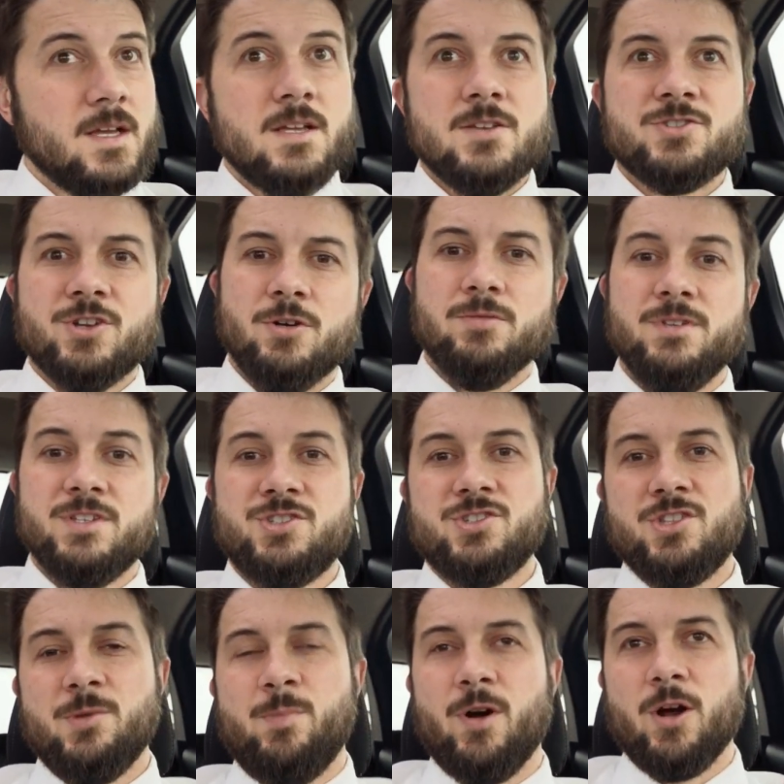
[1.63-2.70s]
So this is
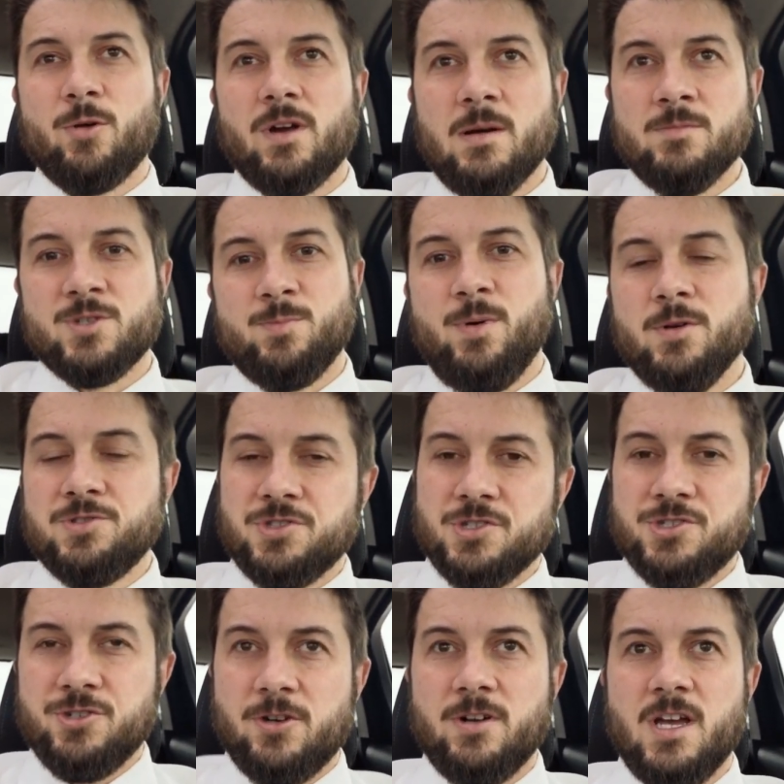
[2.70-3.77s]
the part where I'm supposed to
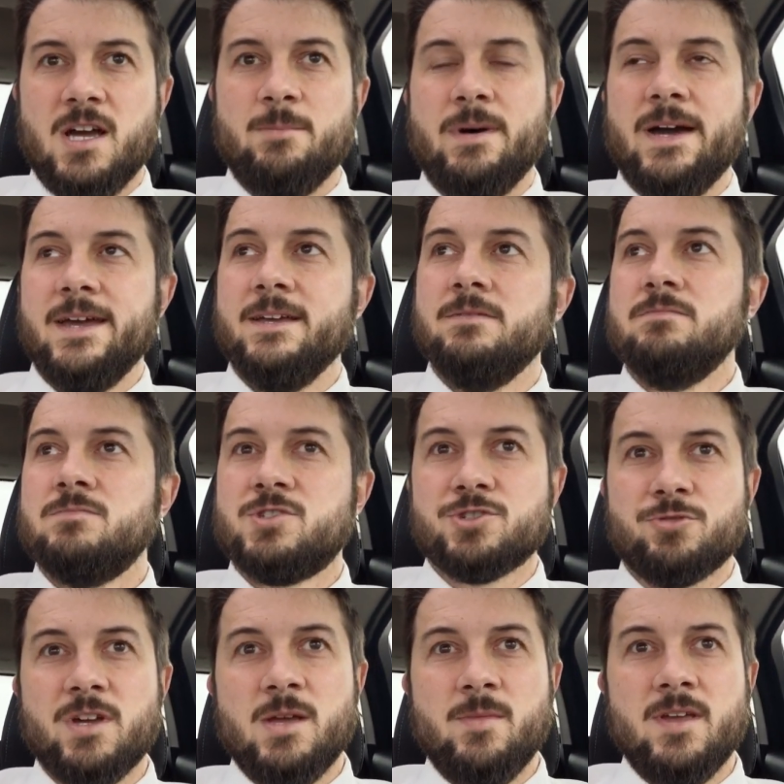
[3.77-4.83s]
start out by
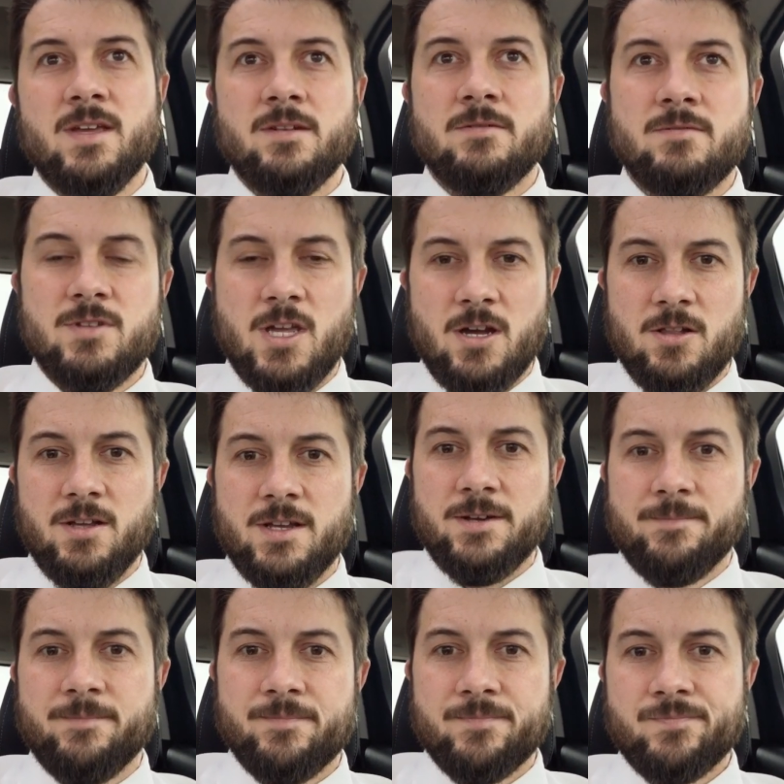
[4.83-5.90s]
screaming, yelling,
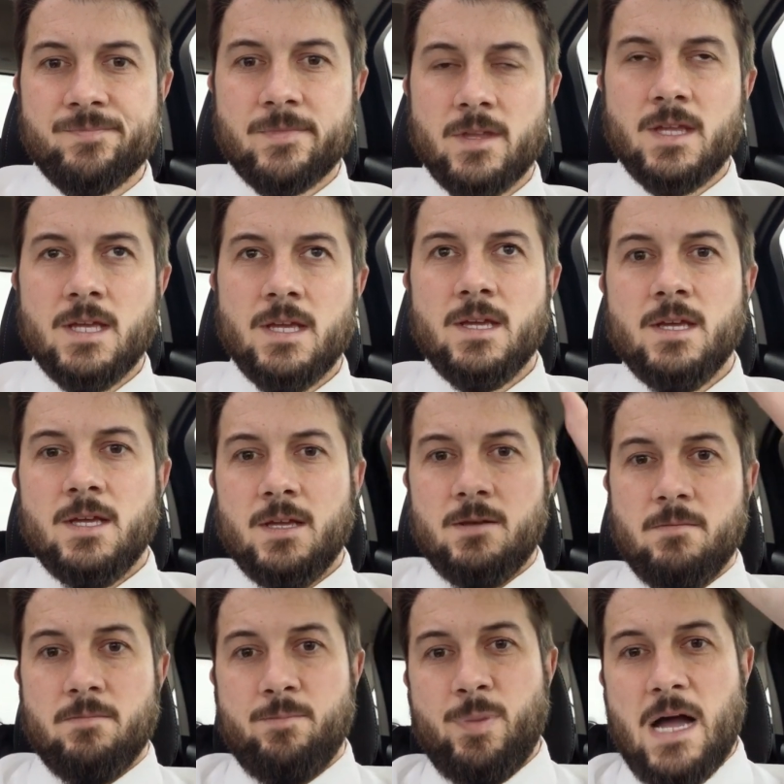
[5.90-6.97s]

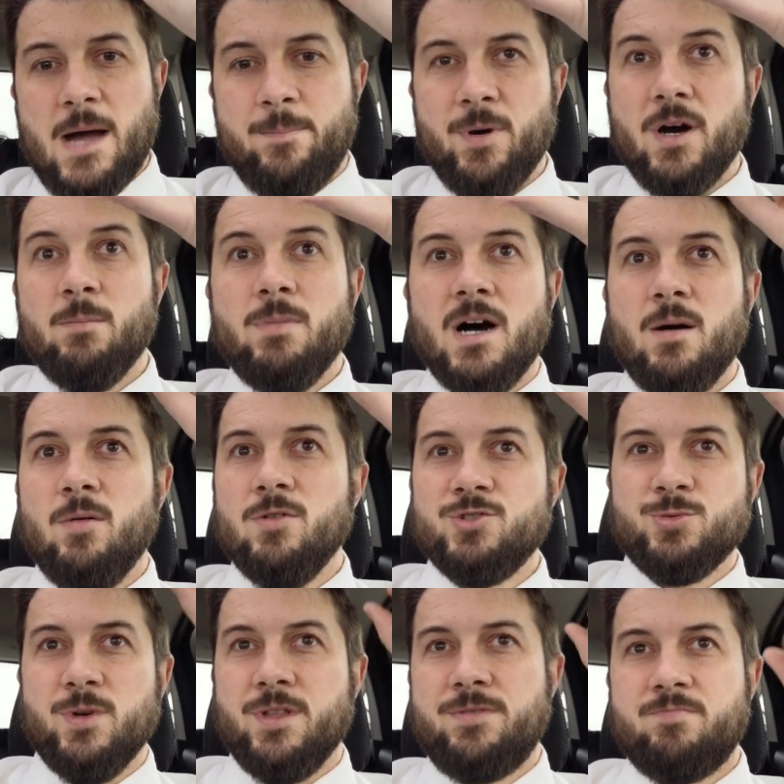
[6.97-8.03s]
pop-up bubbles
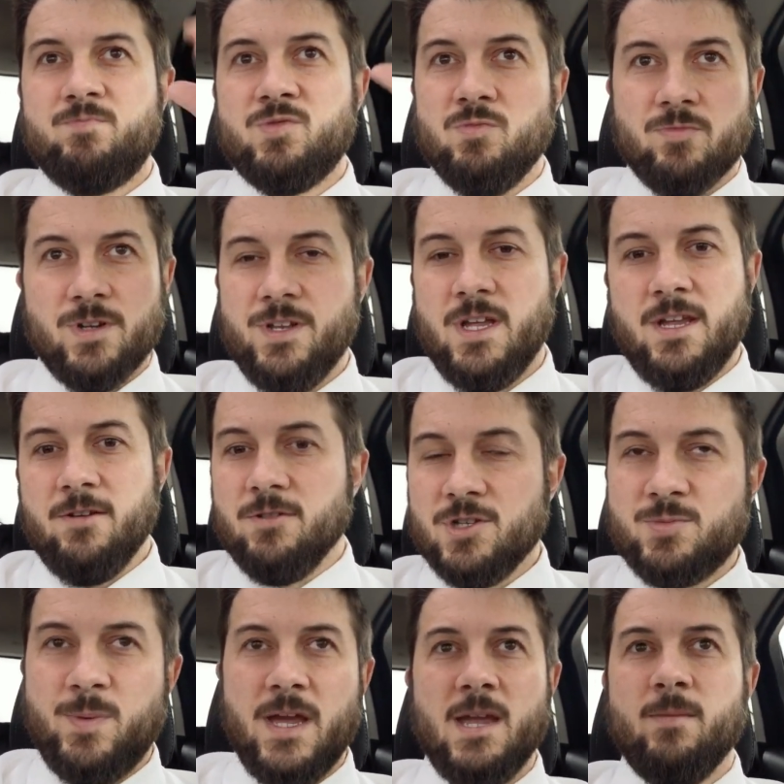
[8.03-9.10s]
with ridiculous
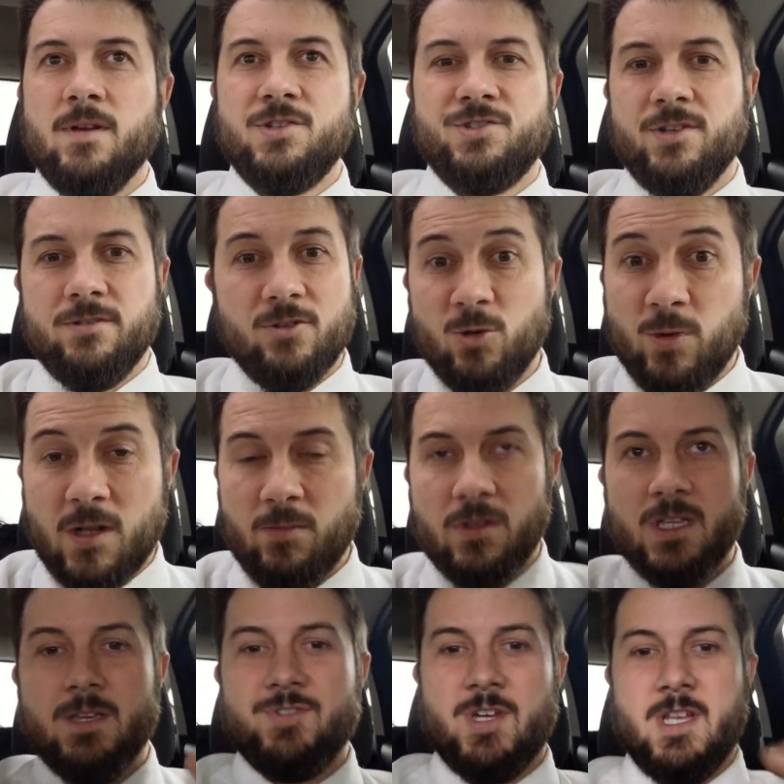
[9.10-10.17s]
payments that nobody
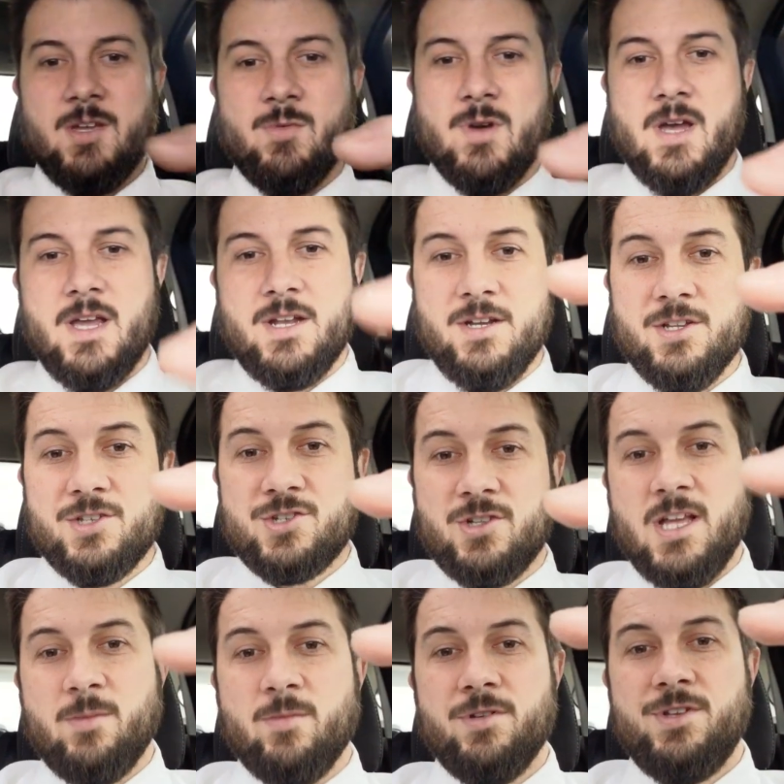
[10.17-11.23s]
believes anyway, and a
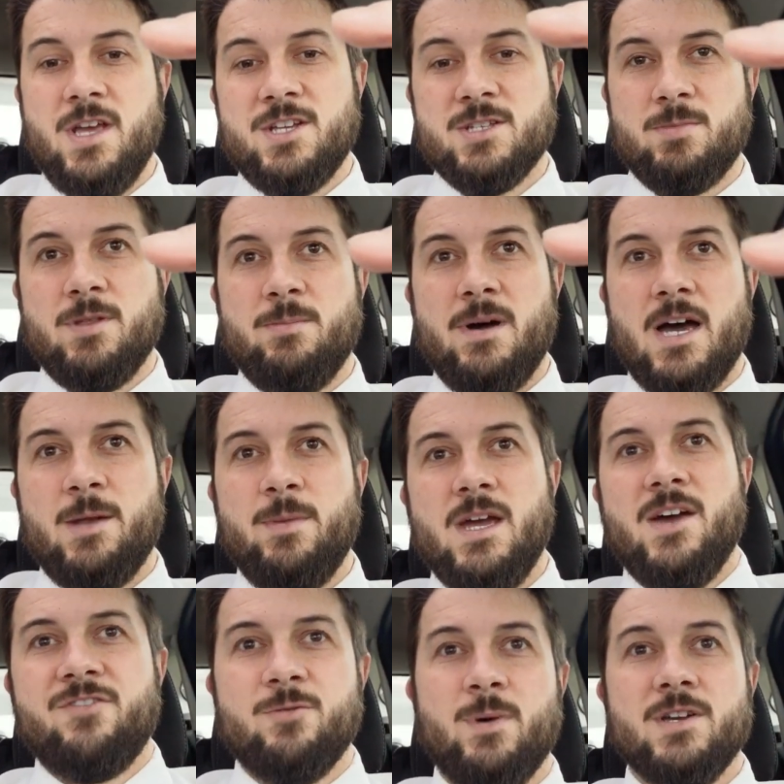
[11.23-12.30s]
disclaimer takes up the bottom
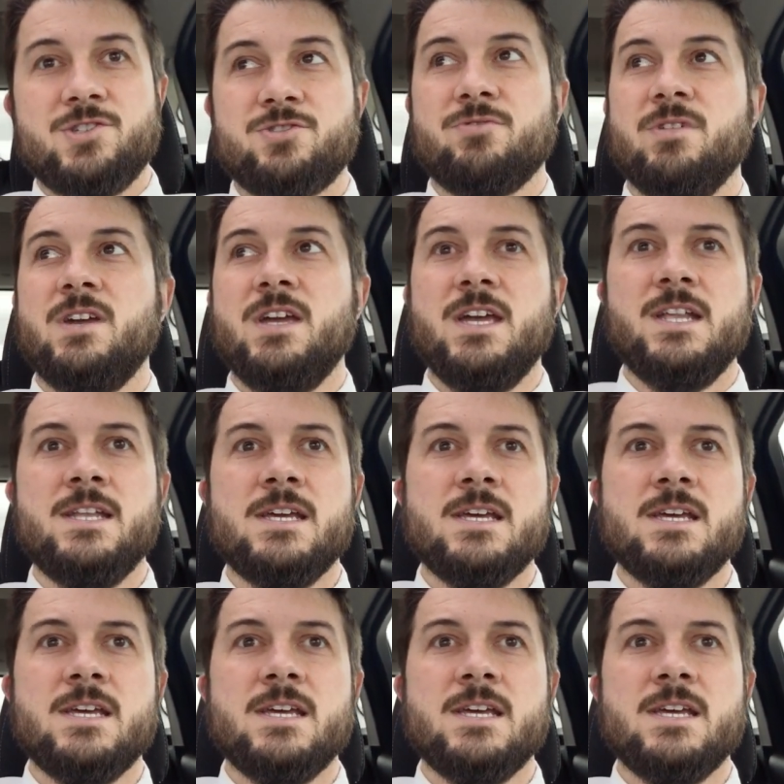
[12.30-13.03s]
half of my screen.